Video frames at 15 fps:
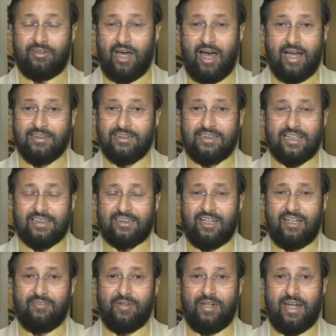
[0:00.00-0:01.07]

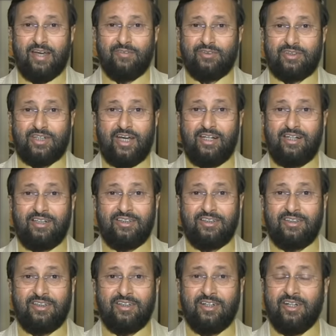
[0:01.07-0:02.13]
unsustainable
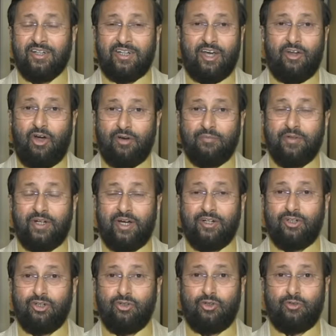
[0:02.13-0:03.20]
lifestyle cannot be
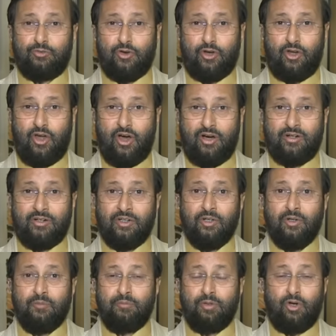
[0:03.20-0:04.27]
continued for long,
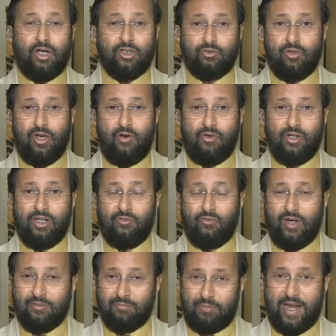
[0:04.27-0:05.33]
because we have only
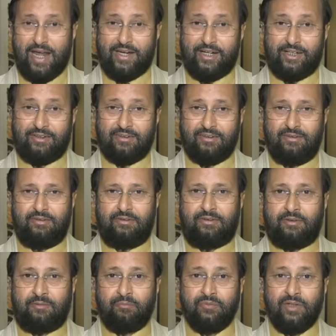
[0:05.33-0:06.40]
one planet
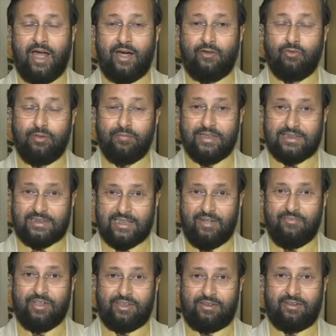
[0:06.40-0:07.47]
and we must
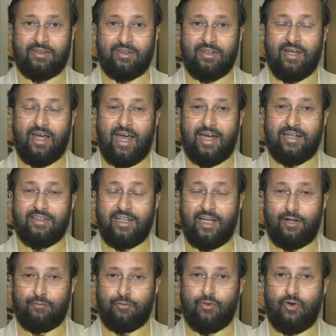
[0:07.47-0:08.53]
save it. And
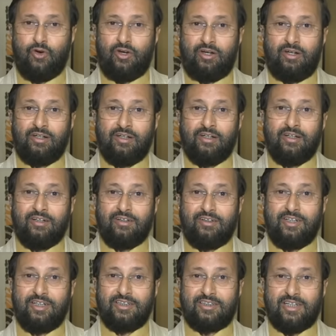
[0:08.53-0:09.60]
therefore,
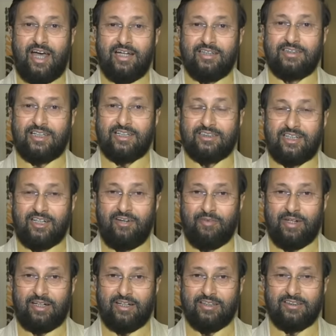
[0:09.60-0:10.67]
this
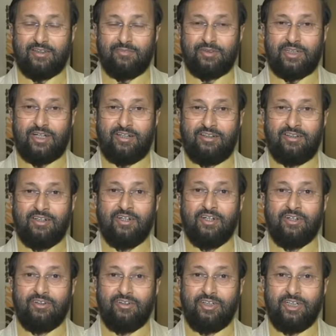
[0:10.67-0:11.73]
unsustainable consumption
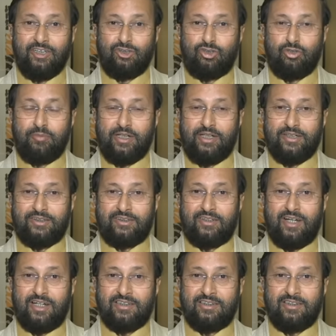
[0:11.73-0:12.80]
needs to be
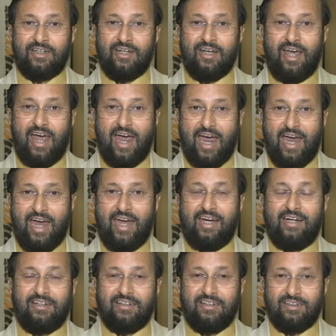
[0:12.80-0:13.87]
discussed,
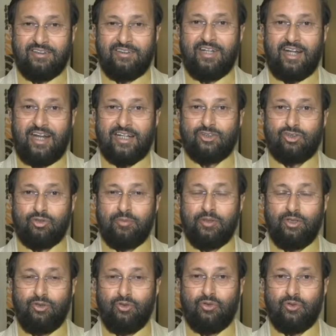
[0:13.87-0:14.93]
and there has to be
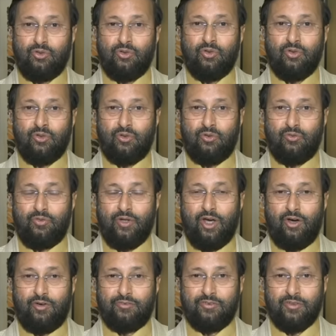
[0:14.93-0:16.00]
new way
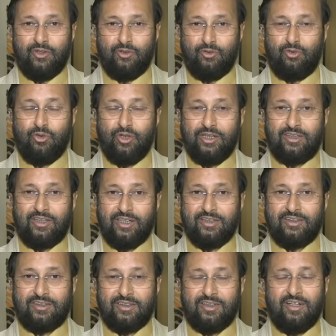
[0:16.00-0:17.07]
of doing
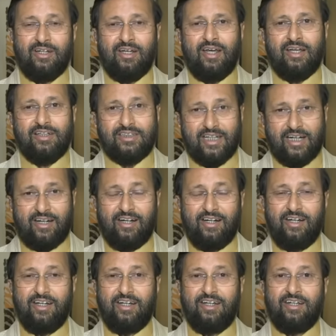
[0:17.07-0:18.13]
things.
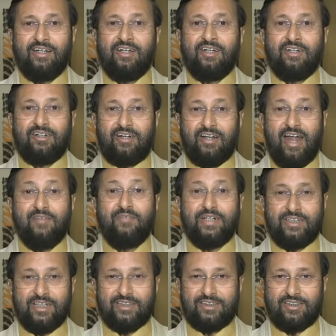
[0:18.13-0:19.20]
Secondly, climate
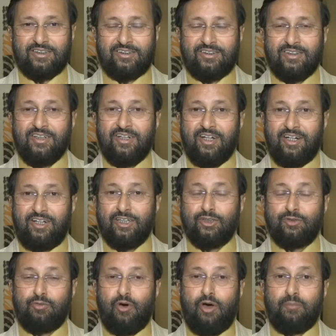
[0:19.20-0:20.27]
justice. It
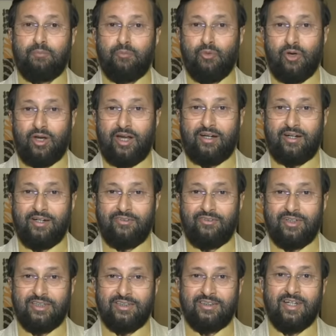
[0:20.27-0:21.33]
is for poorer
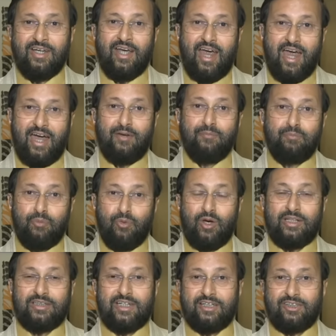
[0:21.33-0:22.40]
countries and
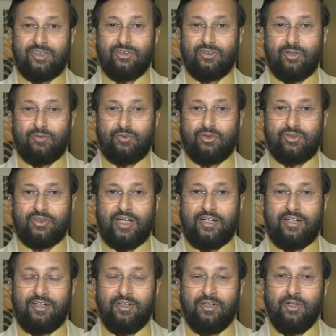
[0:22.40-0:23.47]
poor sections of
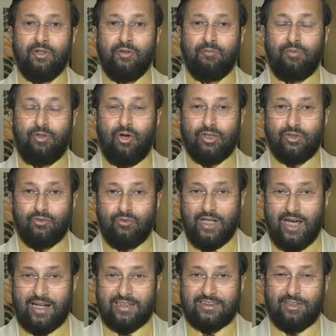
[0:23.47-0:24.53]
society, because
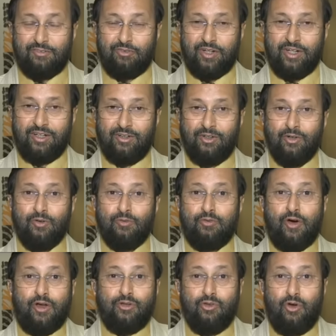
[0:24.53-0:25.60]
are suffering
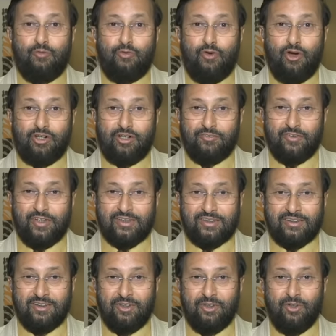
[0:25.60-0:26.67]
for no fault of
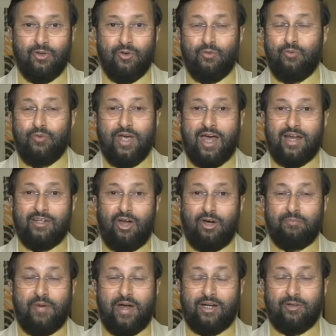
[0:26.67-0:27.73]
us. We are
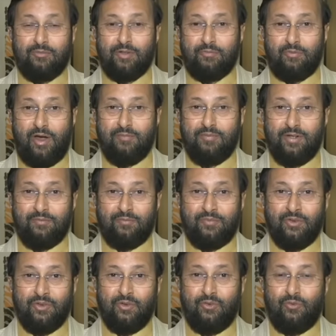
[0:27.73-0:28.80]
not part of the problem.
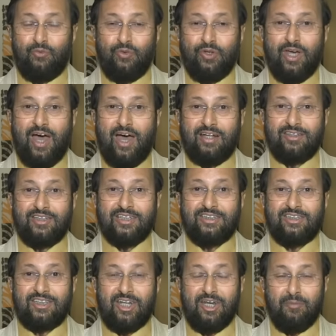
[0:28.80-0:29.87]
We are
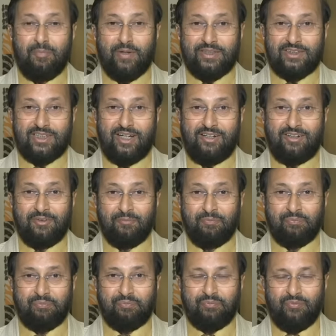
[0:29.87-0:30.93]
just 3%
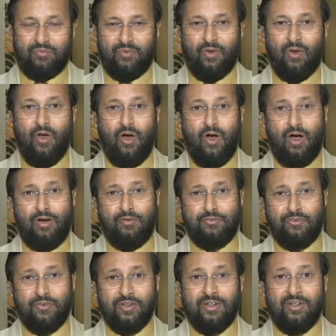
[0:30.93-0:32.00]

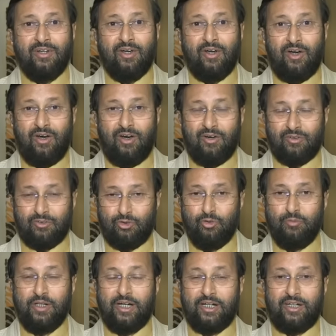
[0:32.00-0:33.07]
of
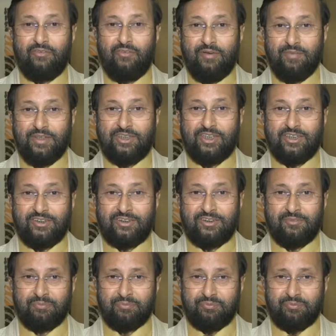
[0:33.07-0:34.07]
cumulative emissions,